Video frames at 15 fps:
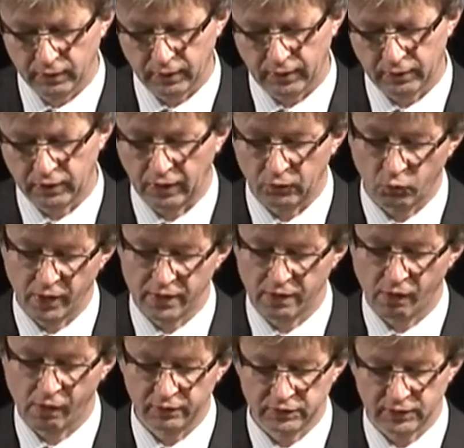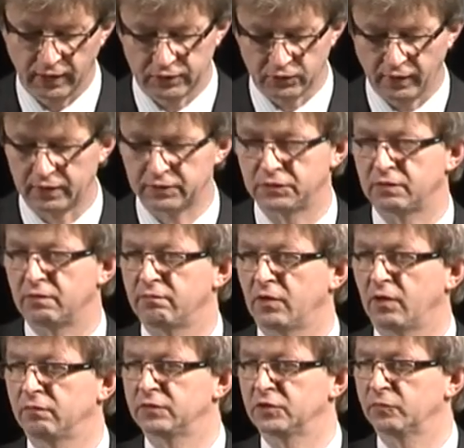And, and where there are intellectual assets
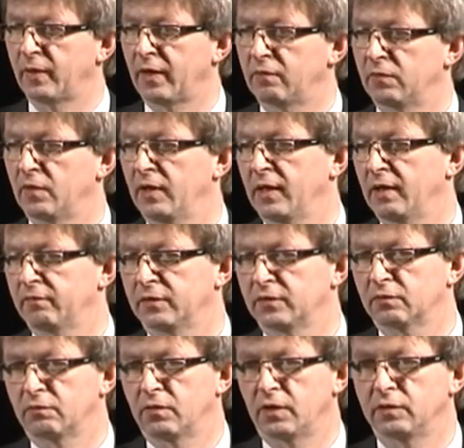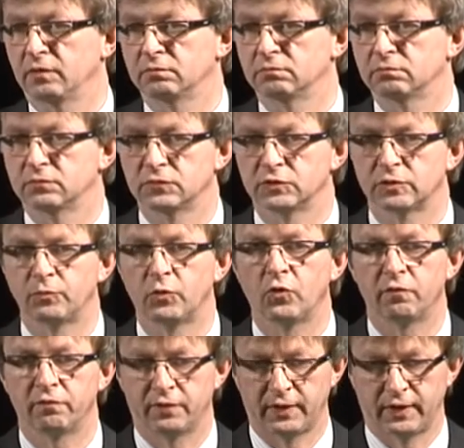involved, it's about right having the right
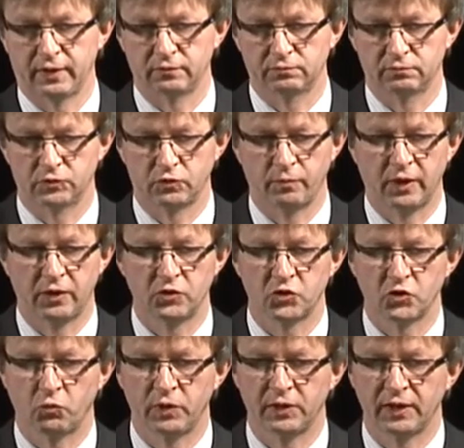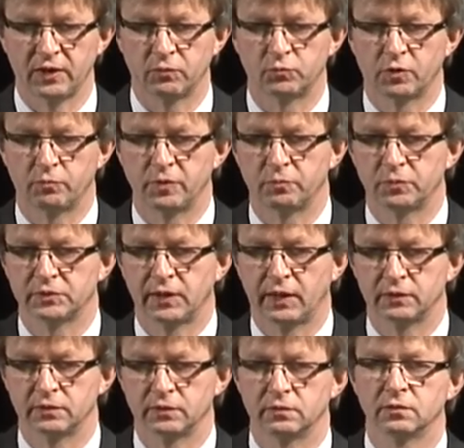support for that, so making sure we get them properly
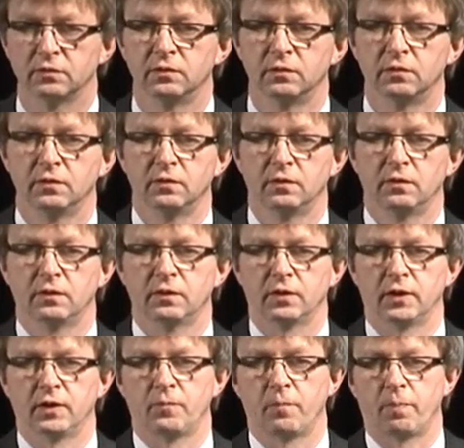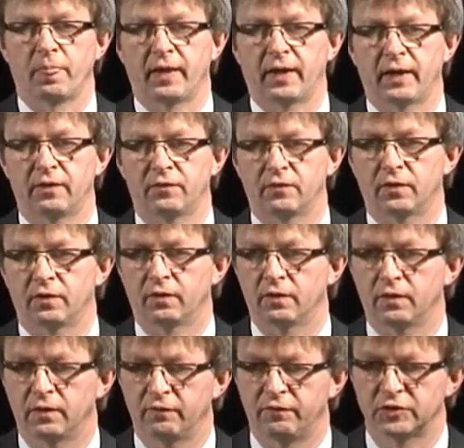protected. Um, and uh,
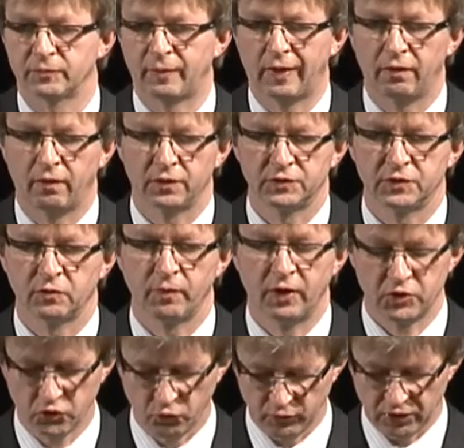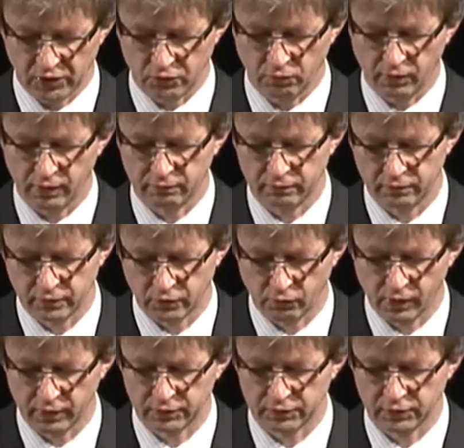if it's about licensing, make sure we get the right, the
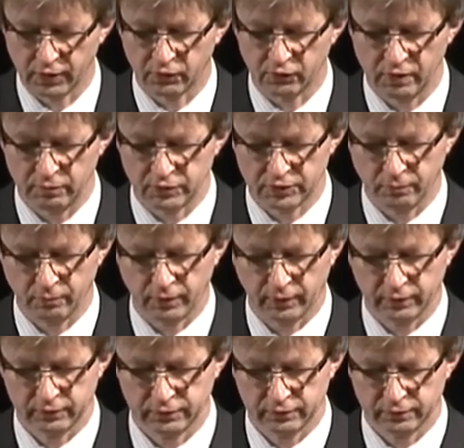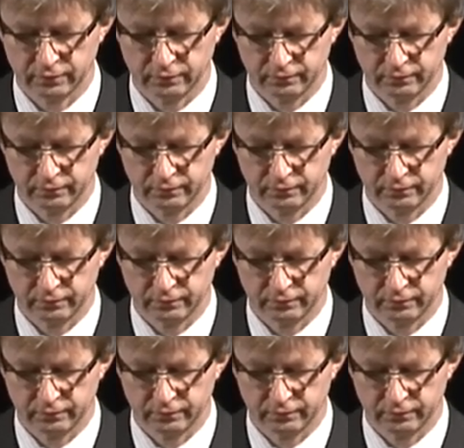right agreements in place.